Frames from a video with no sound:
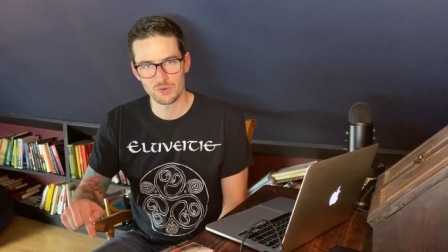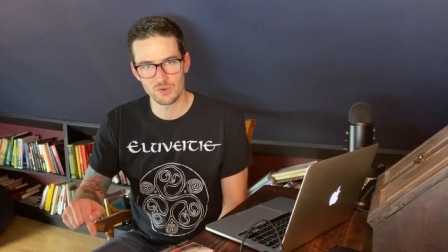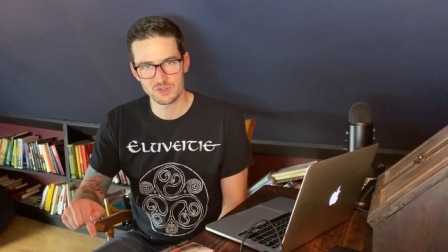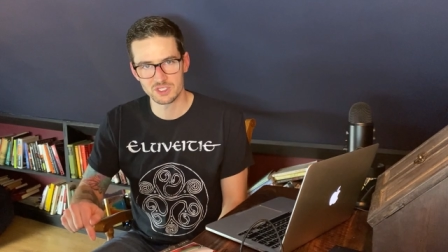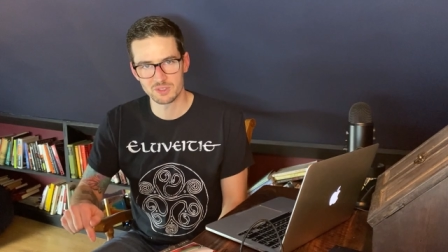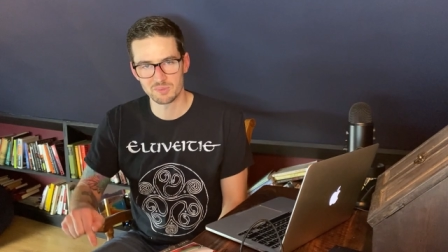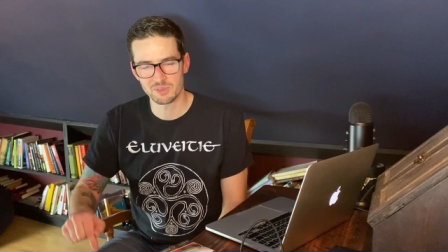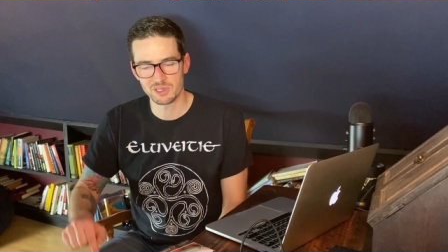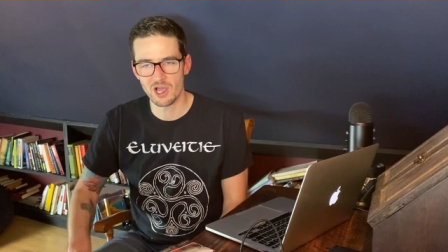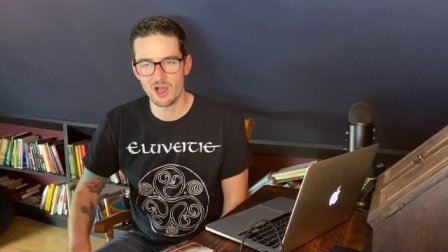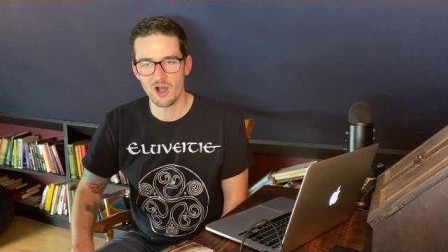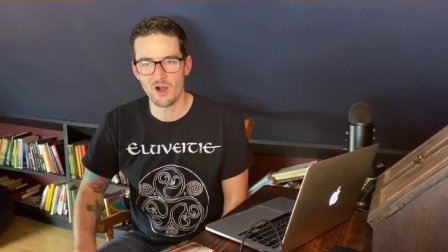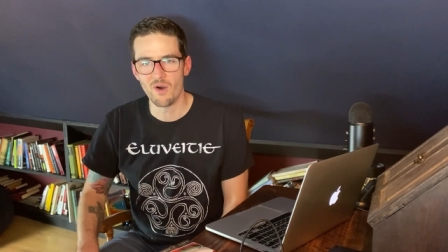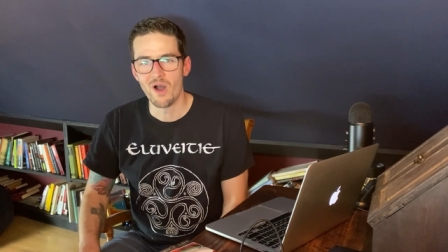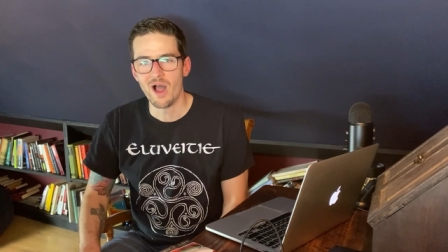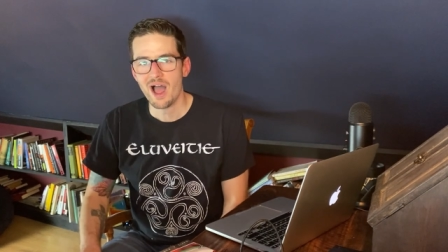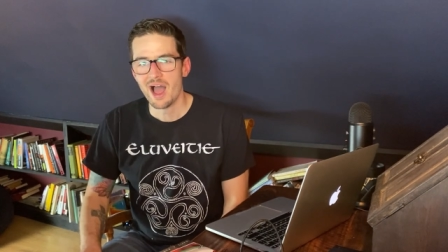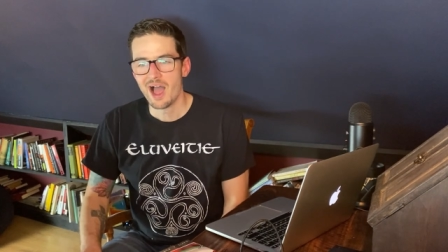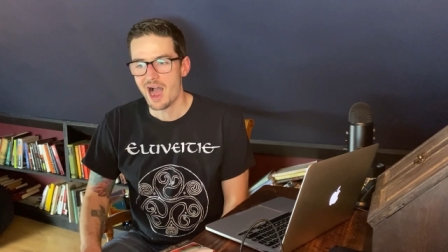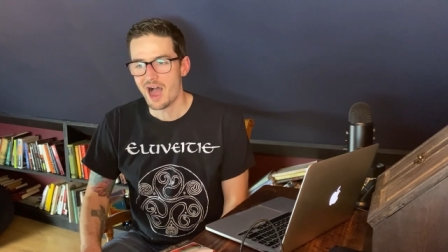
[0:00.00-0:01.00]
notes below.
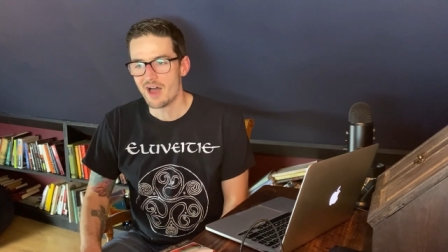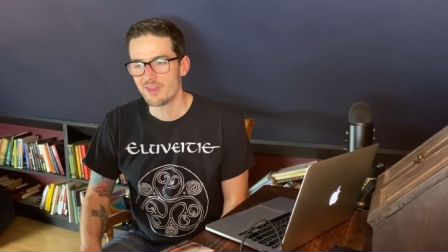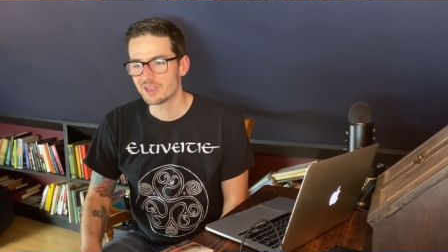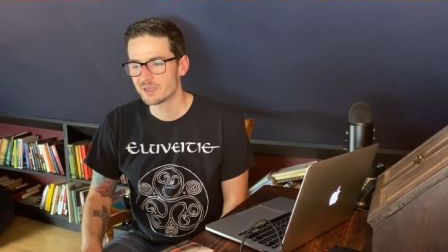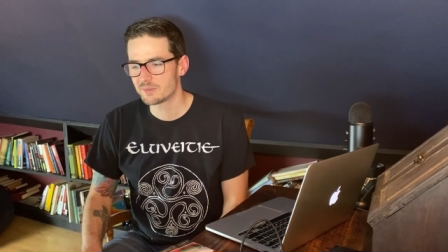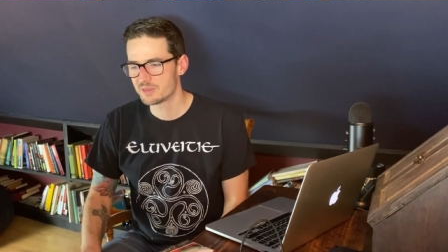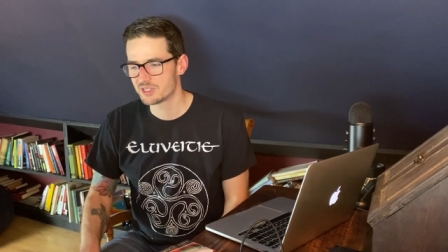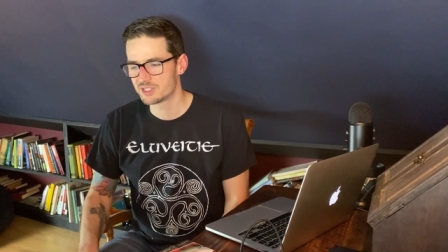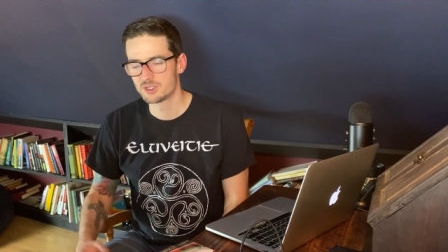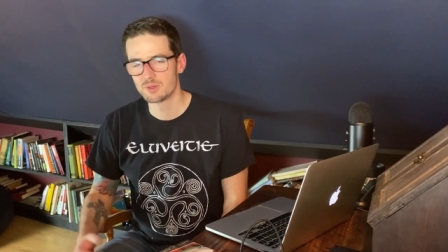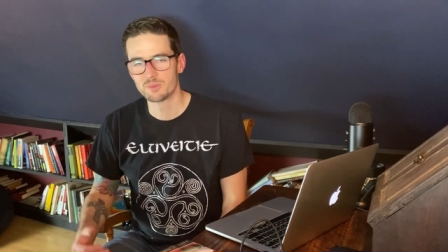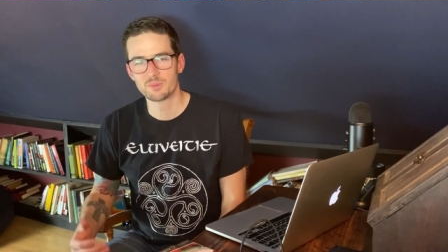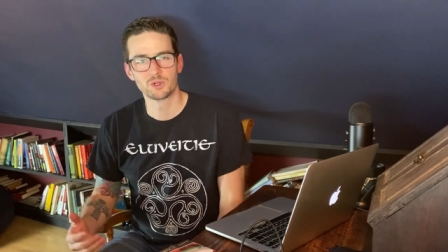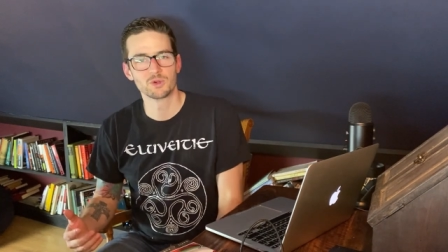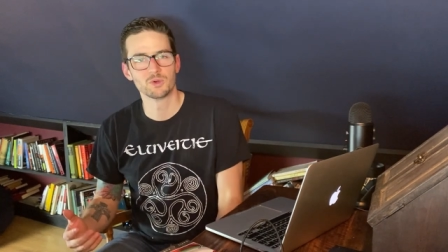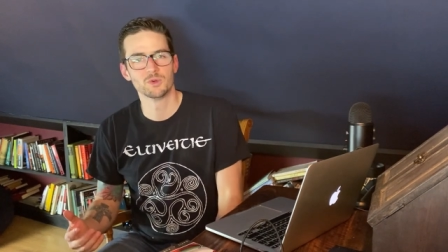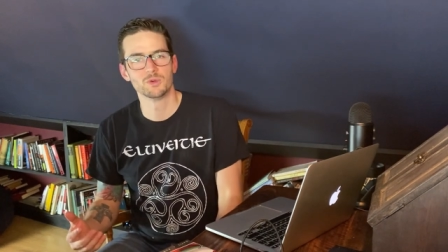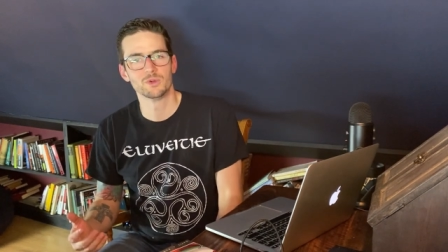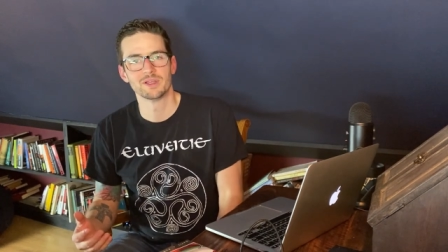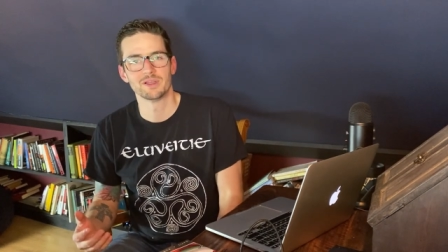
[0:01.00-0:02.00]
I think it'd be super
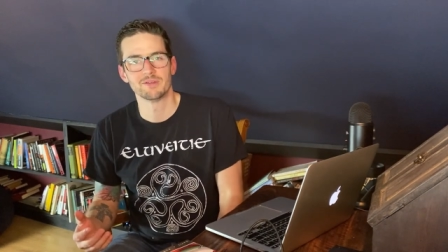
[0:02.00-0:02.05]
cool